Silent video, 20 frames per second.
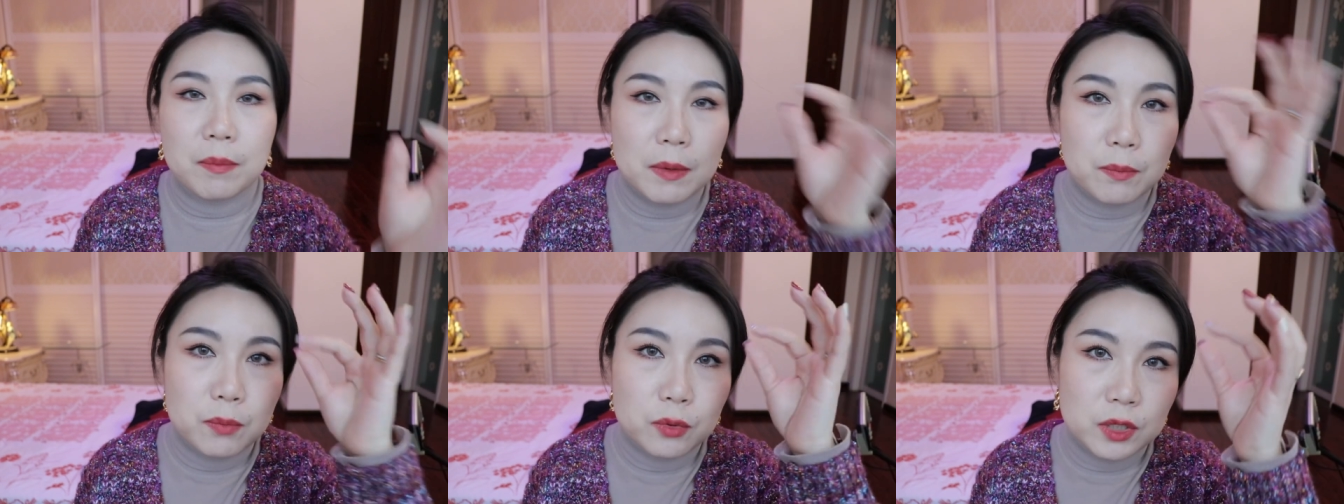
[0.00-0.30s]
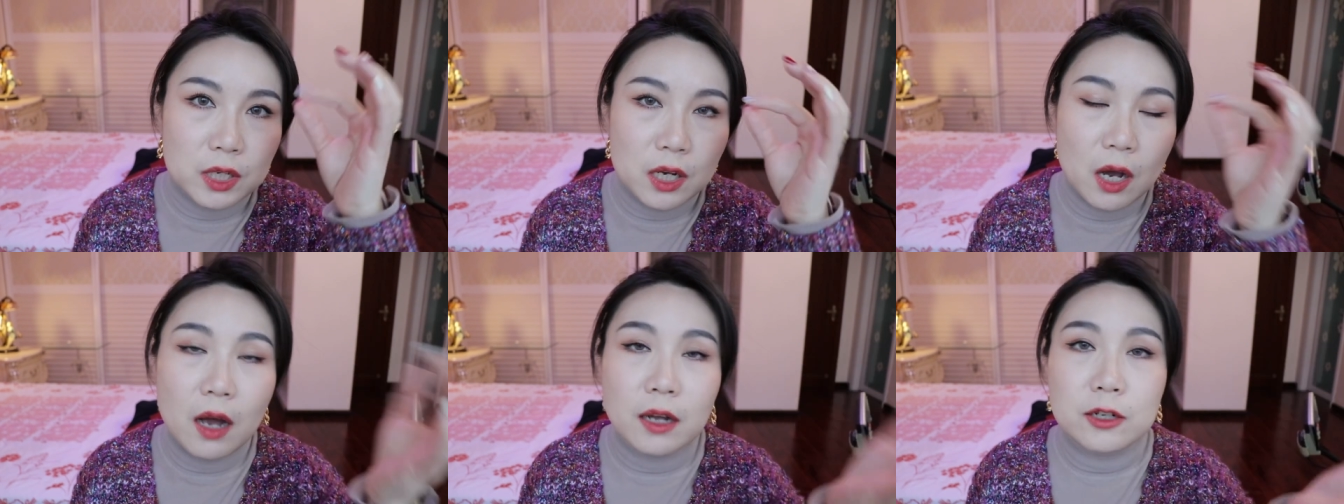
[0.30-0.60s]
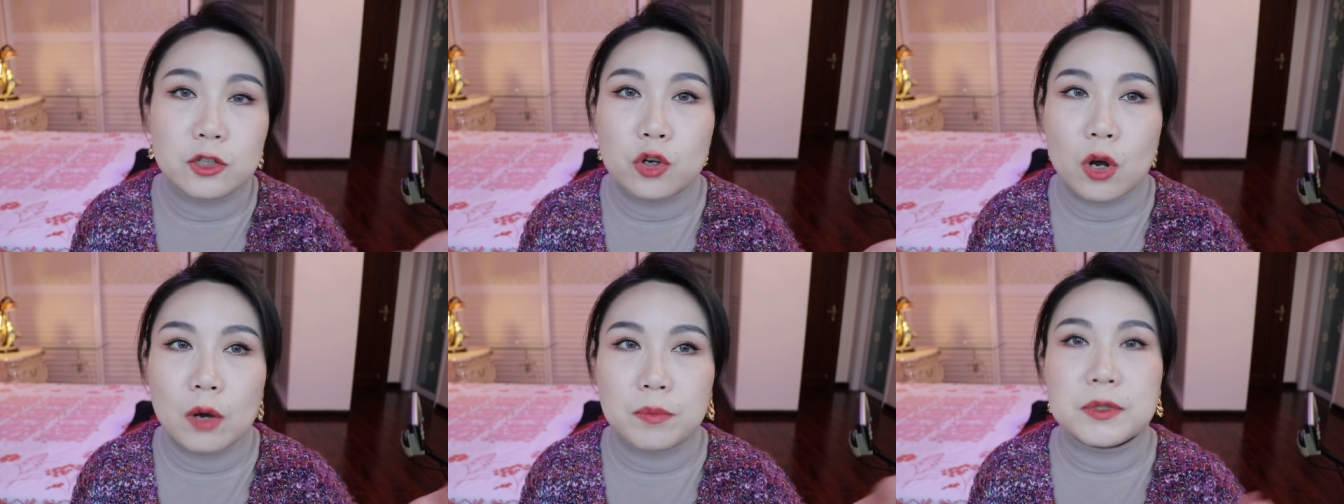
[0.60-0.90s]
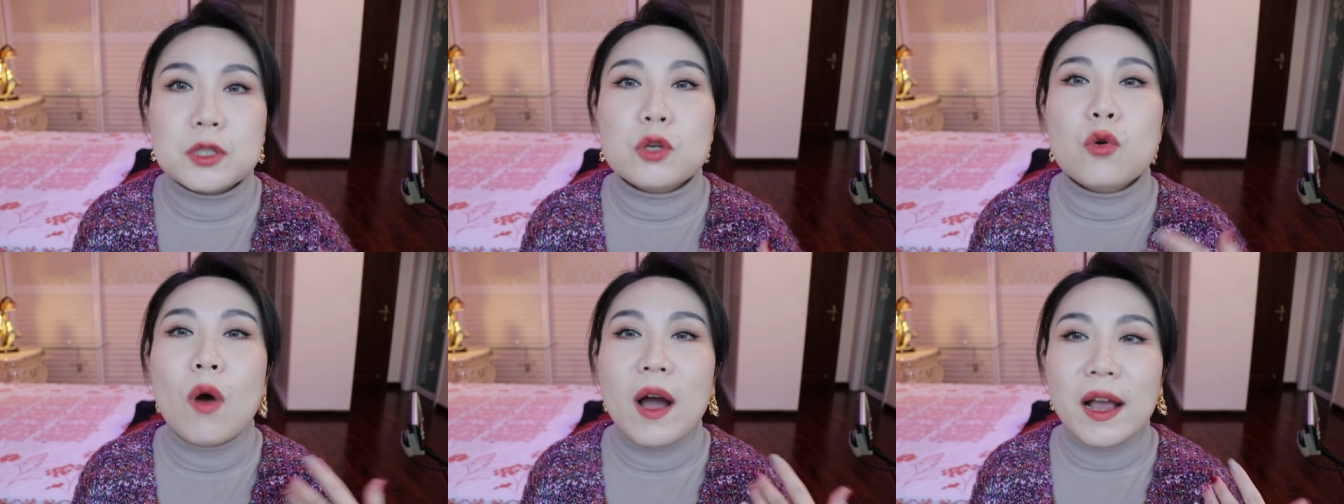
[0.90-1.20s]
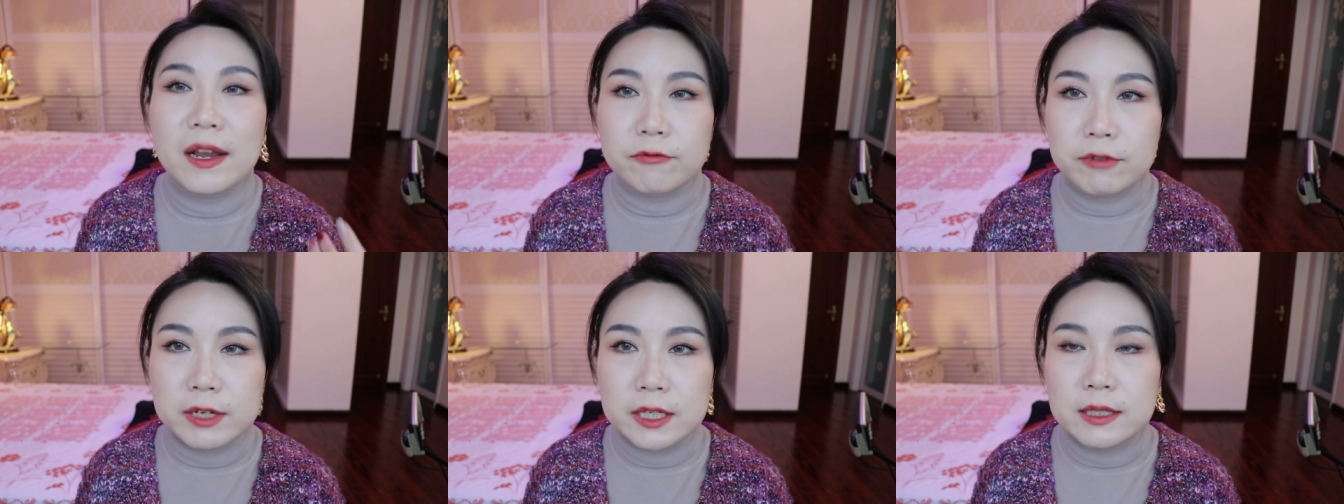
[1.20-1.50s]
been putting eye drops
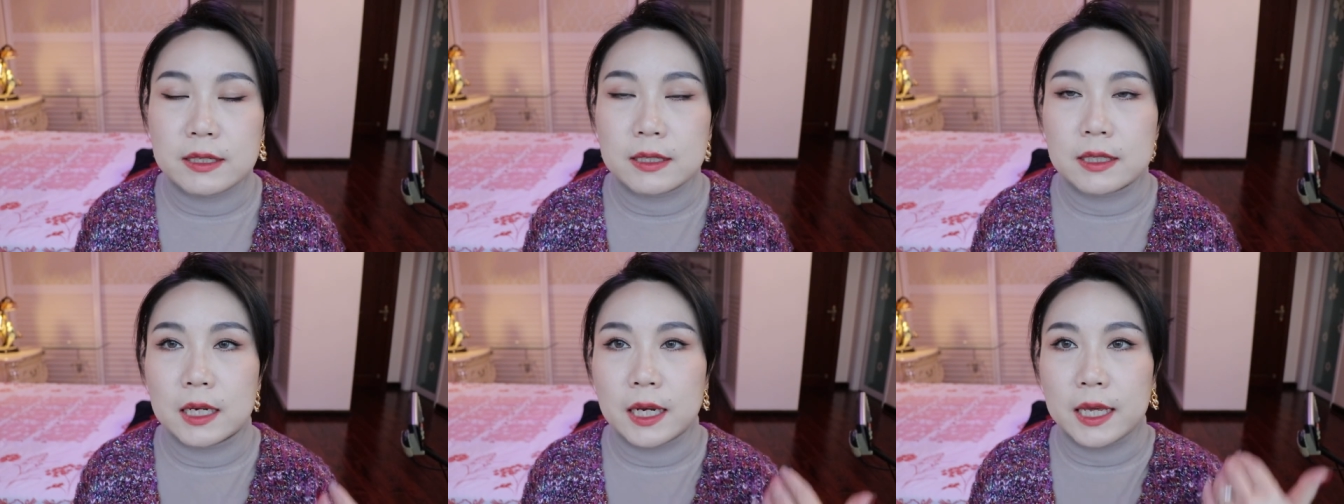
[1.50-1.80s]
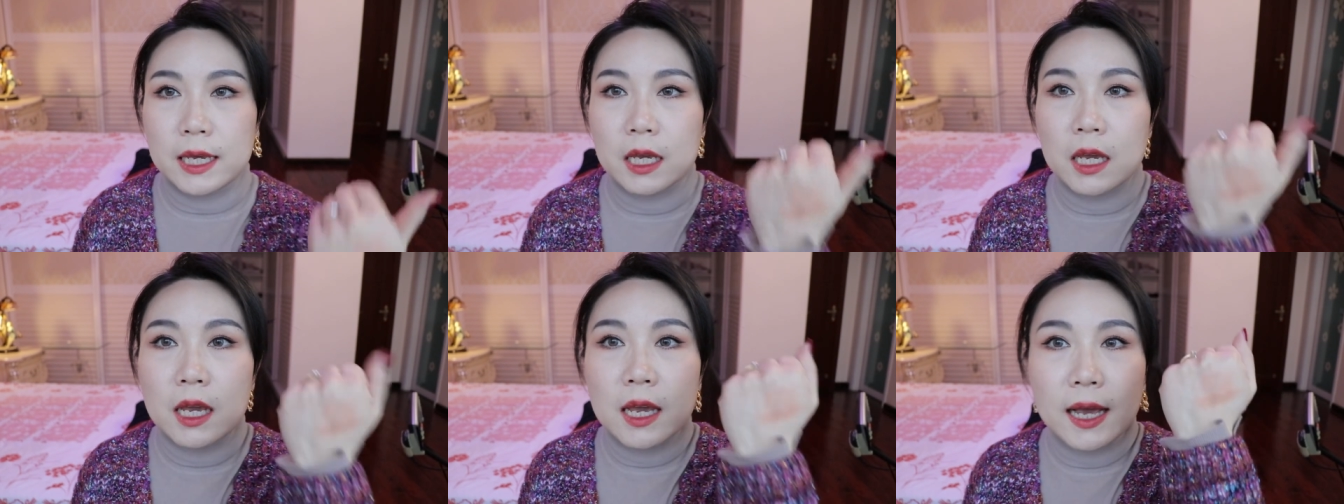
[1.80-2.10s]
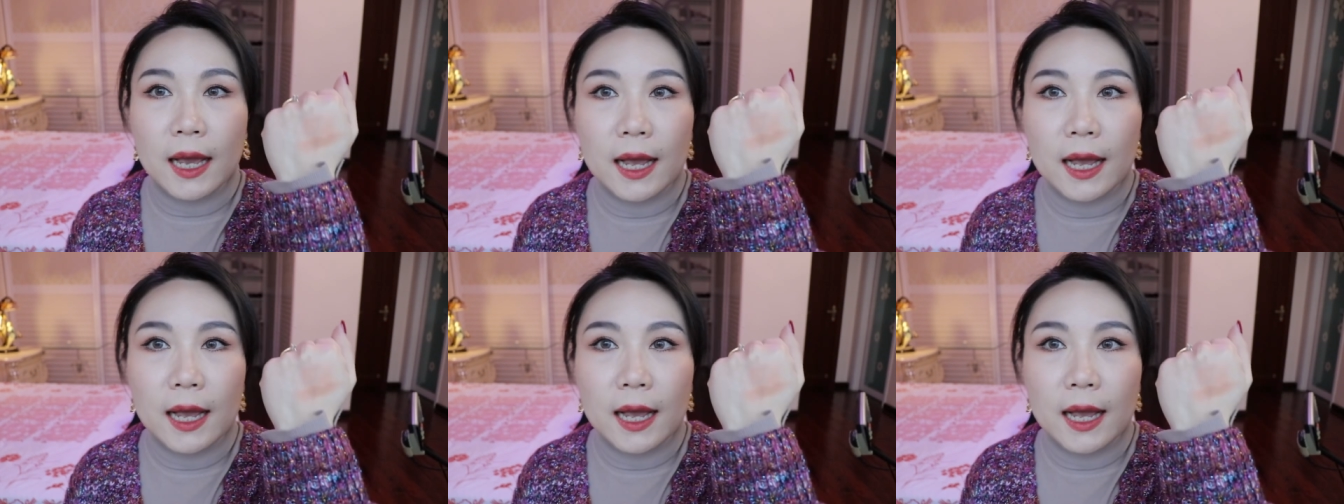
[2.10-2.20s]
quite recently